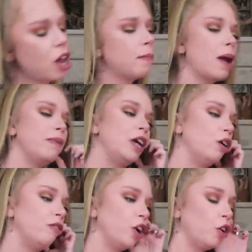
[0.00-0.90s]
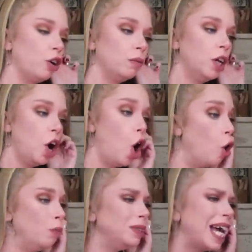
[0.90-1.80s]
thought it might be good for your
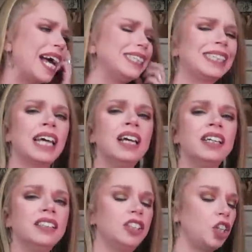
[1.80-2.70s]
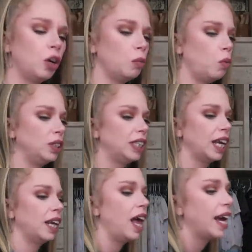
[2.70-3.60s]
home desk to, once
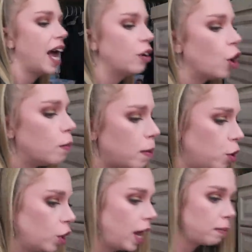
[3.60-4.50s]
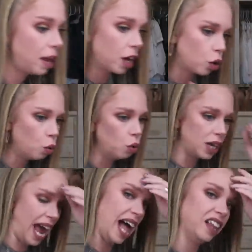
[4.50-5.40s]
again, like, I don't know, maybe you could like make a cool
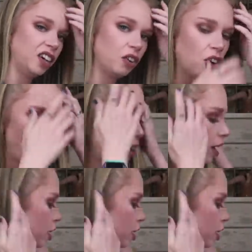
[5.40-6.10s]
calendar on